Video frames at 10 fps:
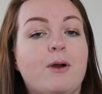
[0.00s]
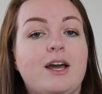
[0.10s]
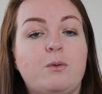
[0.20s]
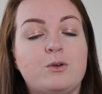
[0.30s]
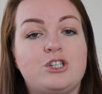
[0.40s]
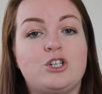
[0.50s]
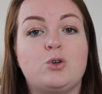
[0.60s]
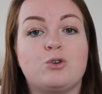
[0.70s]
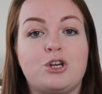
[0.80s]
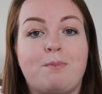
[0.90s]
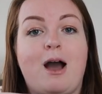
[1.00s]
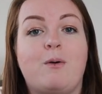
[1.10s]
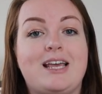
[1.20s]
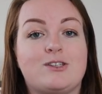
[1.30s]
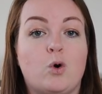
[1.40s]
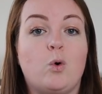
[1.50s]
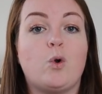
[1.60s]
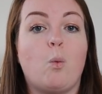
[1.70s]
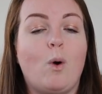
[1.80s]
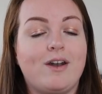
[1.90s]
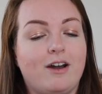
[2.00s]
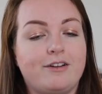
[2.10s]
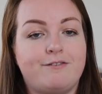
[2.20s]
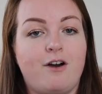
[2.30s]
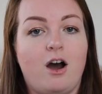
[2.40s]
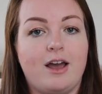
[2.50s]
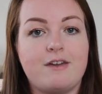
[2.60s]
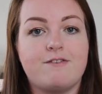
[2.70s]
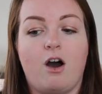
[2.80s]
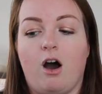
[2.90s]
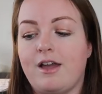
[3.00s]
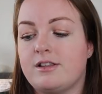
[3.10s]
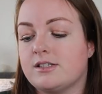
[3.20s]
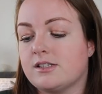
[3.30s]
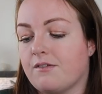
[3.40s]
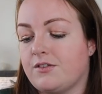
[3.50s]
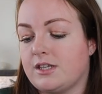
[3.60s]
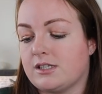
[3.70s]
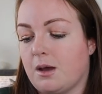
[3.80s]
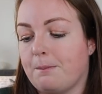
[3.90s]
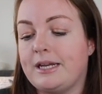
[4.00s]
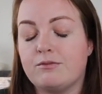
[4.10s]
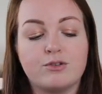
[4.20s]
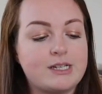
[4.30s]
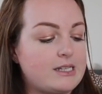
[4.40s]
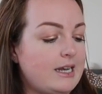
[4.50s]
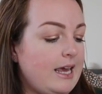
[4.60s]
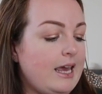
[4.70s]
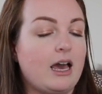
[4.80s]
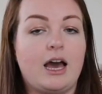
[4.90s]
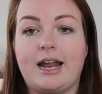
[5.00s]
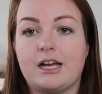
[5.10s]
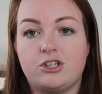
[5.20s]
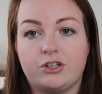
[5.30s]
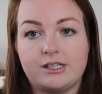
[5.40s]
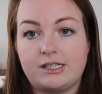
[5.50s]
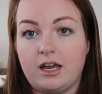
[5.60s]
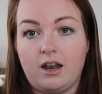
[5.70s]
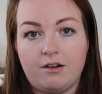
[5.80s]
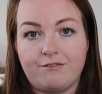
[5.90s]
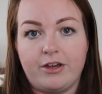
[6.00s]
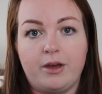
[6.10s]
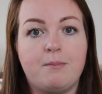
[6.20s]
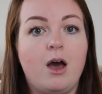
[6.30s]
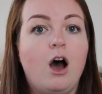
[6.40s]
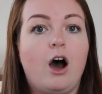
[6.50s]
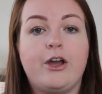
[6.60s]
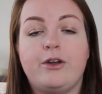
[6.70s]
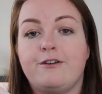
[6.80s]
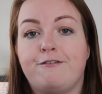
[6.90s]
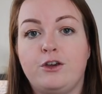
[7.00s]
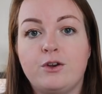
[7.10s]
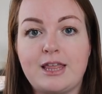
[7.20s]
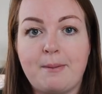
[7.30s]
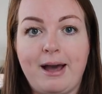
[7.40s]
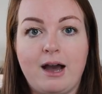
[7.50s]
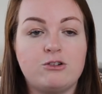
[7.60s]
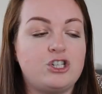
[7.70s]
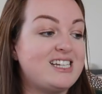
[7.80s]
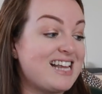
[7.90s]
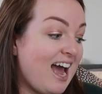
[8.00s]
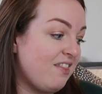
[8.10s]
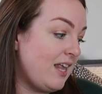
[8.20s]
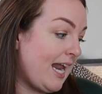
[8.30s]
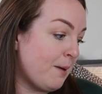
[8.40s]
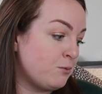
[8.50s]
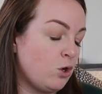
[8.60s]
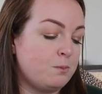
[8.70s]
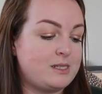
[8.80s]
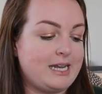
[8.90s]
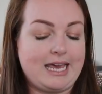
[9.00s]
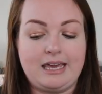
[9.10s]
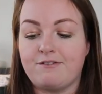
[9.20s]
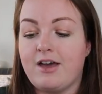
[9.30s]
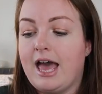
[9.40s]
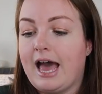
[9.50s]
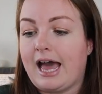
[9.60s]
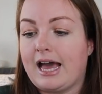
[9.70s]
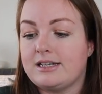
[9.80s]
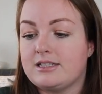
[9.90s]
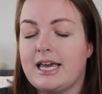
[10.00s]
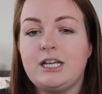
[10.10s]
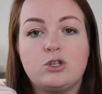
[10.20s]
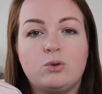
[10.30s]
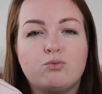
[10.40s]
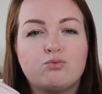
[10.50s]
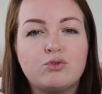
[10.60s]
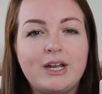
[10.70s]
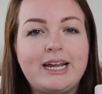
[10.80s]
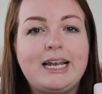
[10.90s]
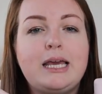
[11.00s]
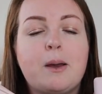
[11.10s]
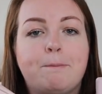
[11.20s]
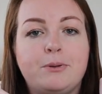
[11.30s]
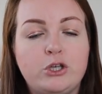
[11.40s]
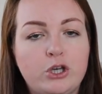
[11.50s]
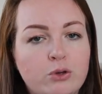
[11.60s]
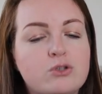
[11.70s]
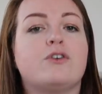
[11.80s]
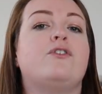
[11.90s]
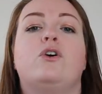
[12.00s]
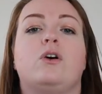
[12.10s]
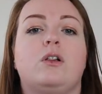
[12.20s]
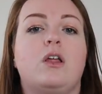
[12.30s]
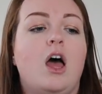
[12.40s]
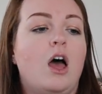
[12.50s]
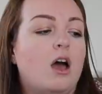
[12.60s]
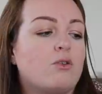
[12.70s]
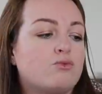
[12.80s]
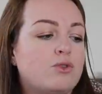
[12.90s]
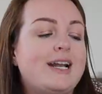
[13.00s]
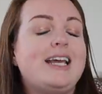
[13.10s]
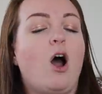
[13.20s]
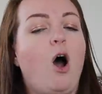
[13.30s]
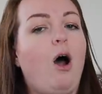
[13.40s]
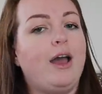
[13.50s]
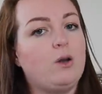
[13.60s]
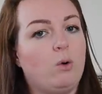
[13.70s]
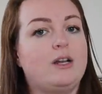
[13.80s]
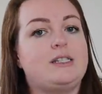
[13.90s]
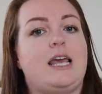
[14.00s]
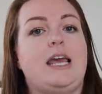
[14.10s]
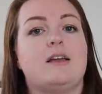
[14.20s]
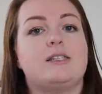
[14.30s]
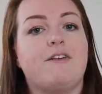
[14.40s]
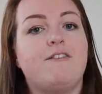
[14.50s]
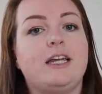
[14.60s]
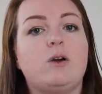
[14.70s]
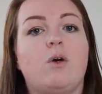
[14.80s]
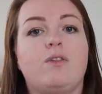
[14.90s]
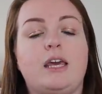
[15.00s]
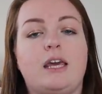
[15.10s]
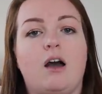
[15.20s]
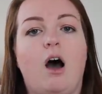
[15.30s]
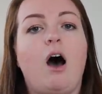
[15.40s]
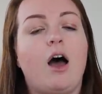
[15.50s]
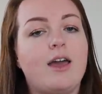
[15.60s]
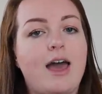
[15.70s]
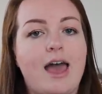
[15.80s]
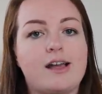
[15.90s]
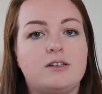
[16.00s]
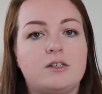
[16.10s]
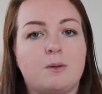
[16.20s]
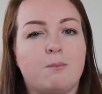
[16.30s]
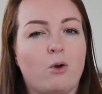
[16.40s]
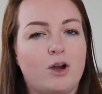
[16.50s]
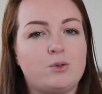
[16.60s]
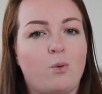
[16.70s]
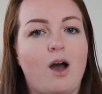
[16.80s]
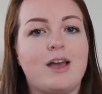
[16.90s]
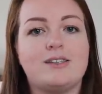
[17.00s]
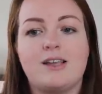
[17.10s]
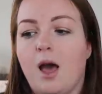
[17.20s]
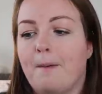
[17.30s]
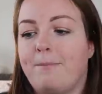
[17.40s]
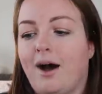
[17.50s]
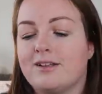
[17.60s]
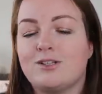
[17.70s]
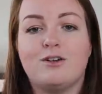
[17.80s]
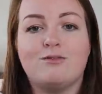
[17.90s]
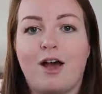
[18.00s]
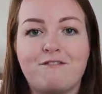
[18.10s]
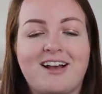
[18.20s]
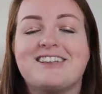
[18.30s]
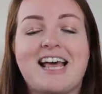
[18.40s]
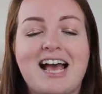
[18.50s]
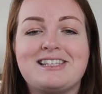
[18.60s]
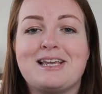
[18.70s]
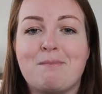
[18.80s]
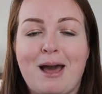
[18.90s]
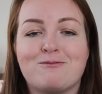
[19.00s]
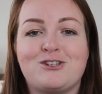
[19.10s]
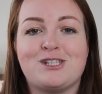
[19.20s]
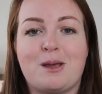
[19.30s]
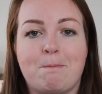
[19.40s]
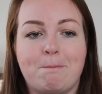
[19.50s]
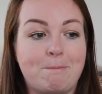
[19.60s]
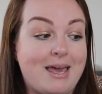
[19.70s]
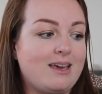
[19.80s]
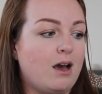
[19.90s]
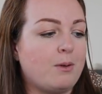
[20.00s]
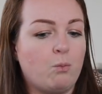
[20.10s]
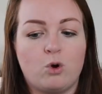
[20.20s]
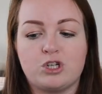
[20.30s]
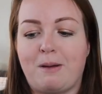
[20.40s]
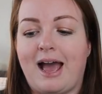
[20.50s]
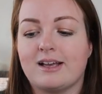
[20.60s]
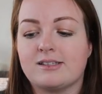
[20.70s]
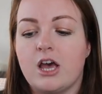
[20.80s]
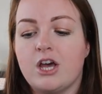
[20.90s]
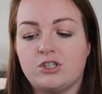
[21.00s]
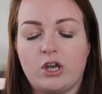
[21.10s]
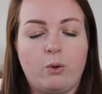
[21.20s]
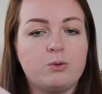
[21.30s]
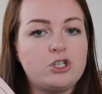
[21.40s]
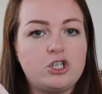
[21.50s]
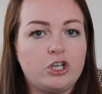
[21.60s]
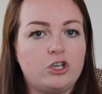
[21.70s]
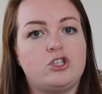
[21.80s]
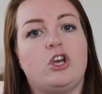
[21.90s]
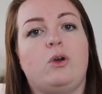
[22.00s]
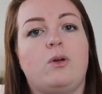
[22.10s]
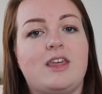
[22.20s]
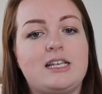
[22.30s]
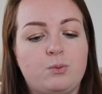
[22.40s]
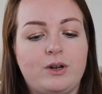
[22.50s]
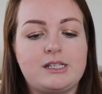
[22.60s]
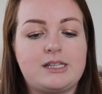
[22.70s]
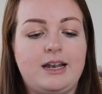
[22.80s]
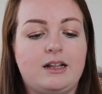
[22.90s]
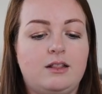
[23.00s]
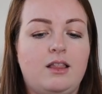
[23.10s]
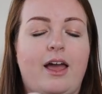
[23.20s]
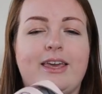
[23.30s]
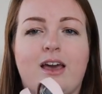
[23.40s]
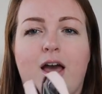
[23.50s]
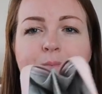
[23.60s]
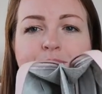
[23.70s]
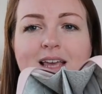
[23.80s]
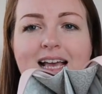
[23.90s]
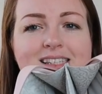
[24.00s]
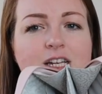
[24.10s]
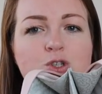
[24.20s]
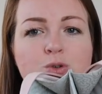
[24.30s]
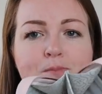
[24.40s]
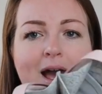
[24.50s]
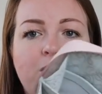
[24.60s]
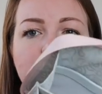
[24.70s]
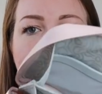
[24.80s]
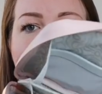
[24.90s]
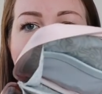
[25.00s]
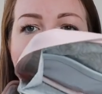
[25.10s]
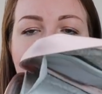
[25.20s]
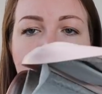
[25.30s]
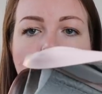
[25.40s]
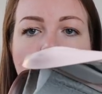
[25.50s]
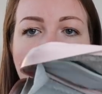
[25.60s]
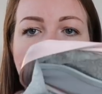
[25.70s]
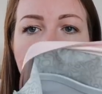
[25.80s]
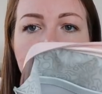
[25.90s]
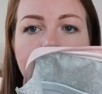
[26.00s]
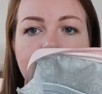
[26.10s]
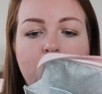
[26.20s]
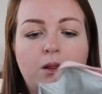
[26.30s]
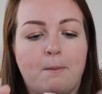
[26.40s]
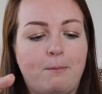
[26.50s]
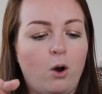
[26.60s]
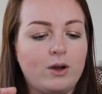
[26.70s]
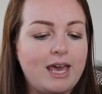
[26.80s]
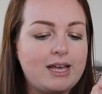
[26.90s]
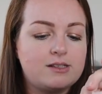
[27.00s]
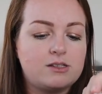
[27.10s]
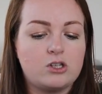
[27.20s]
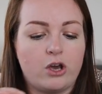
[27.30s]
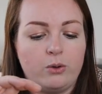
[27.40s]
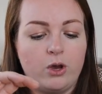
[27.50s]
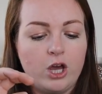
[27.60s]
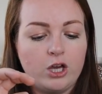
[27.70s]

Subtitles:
brand I wanted to talk to you about is called 195. I discovered this company recently, and as you can see, I love them. I own a few of their pouches and the laptop sleeve, and they do really beautiful, really high quality, definitely on the higher end price-wise, but fantastic pouches and makeup and wash bags. So I wanted to show you two. This one is their little like essentials pouch, and it's got loads of little pockets, so